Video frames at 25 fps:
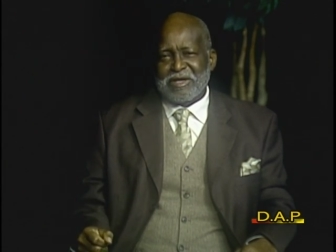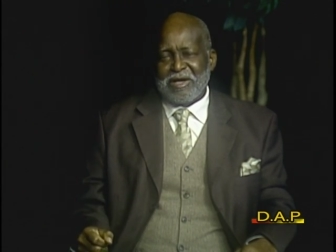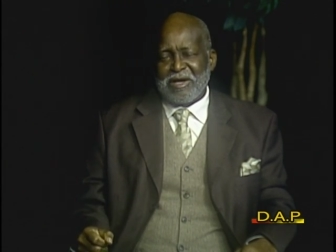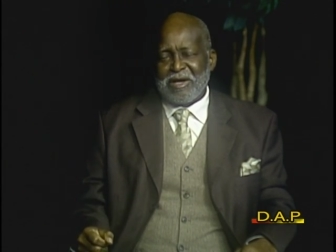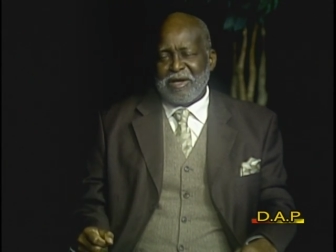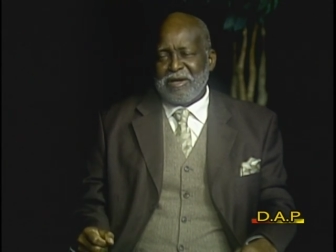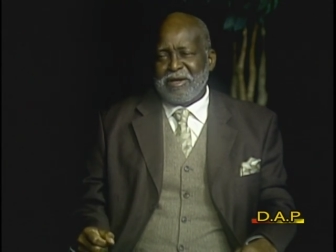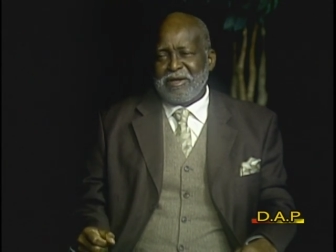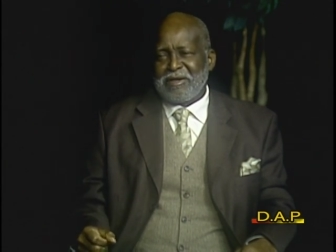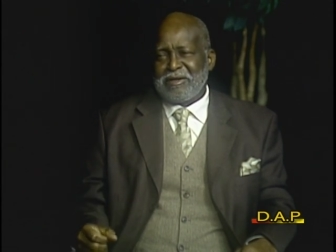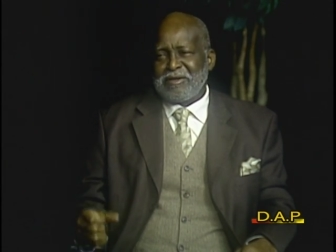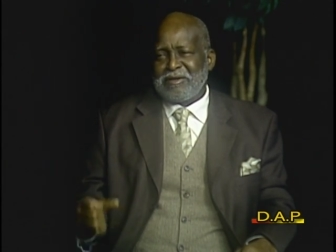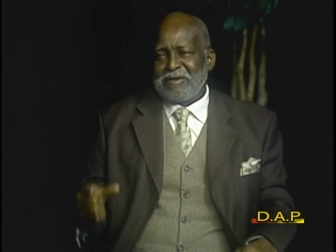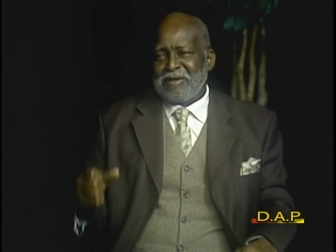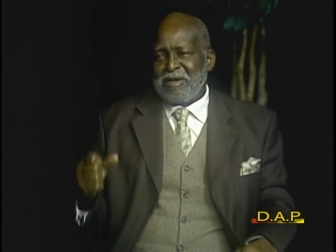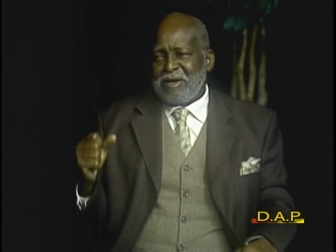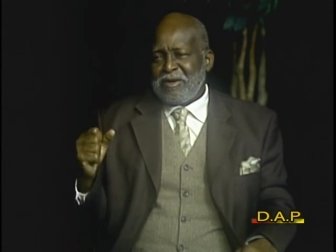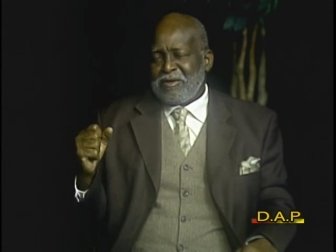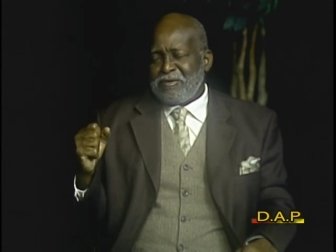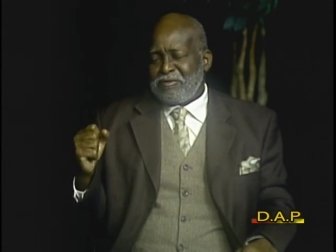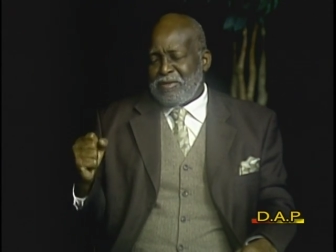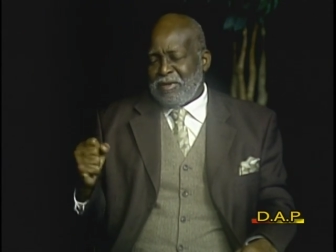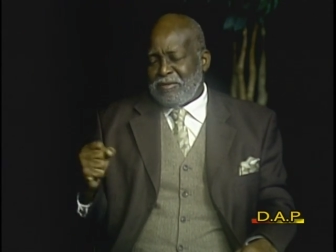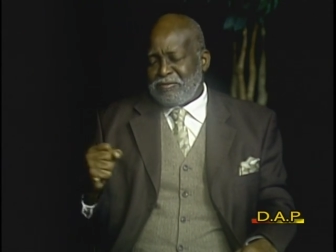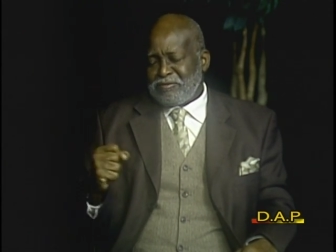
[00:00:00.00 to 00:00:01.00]
Uh,
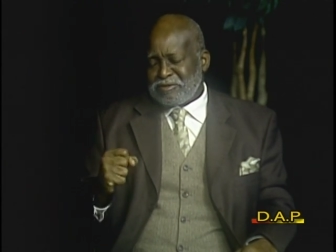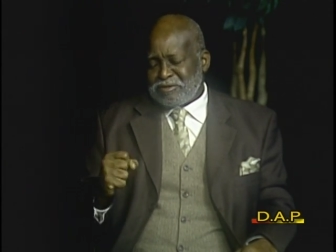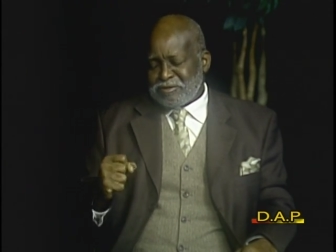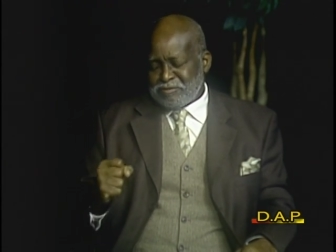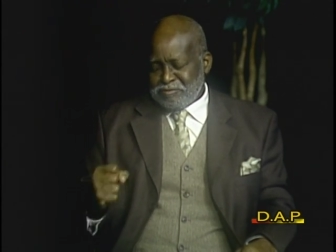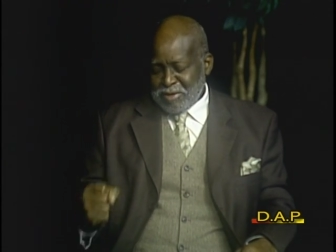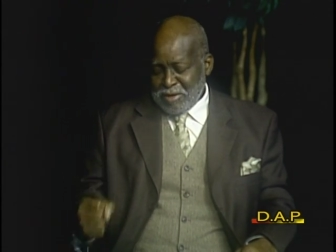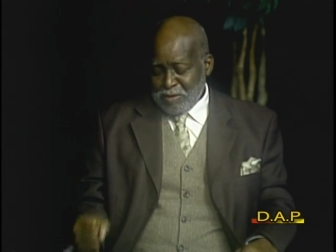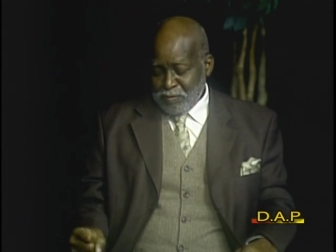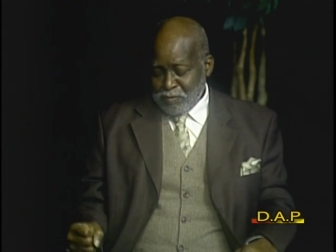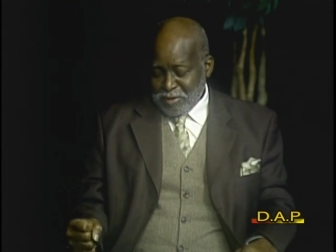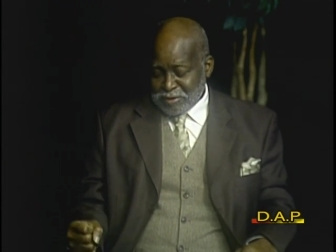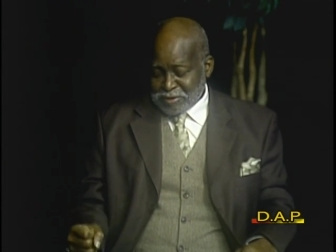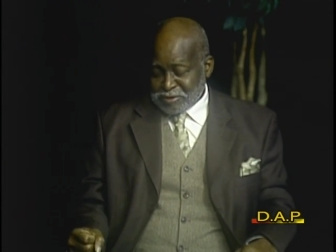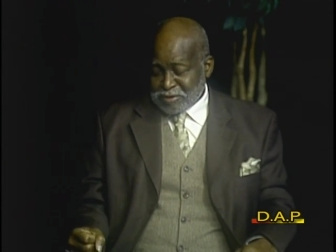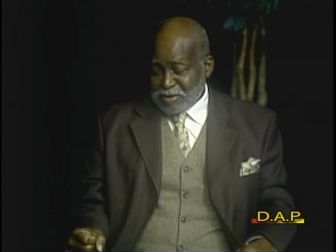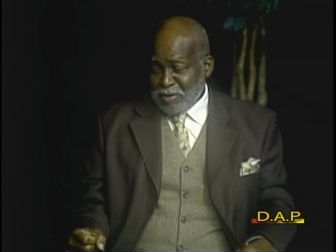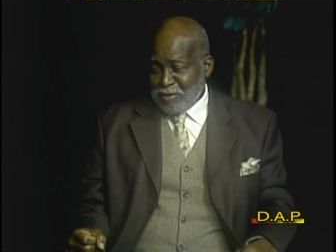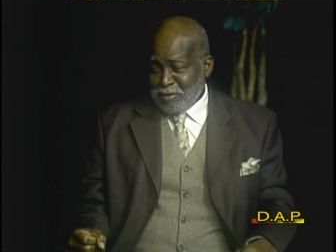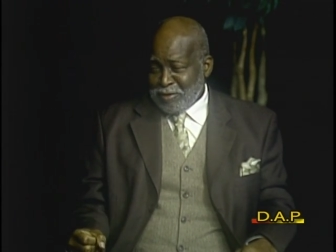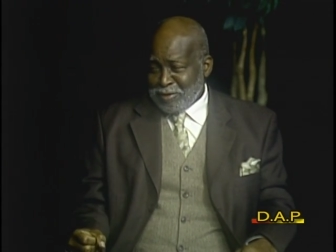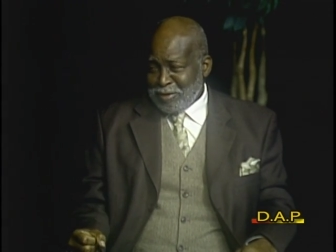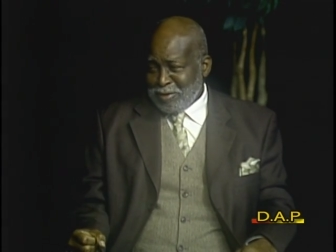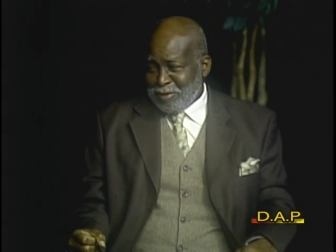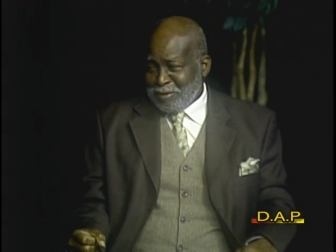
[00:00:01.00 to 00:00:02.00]
Reverend Smith, what's
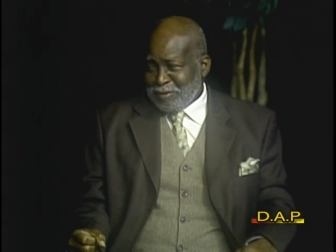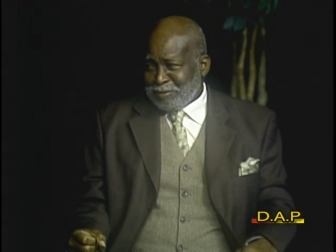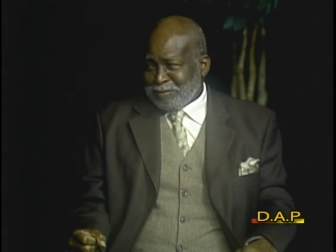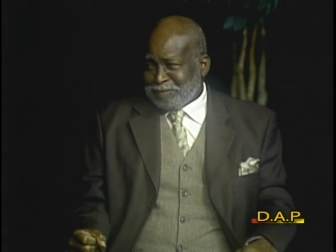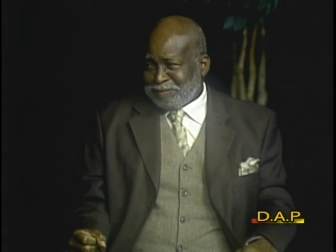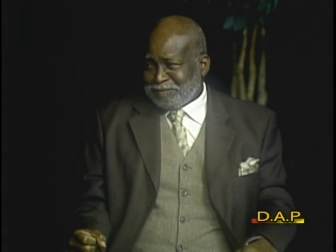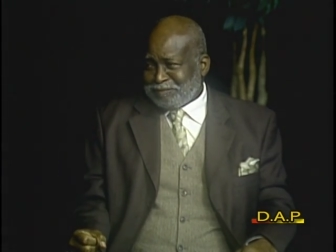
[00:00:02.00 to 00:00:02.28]
going on?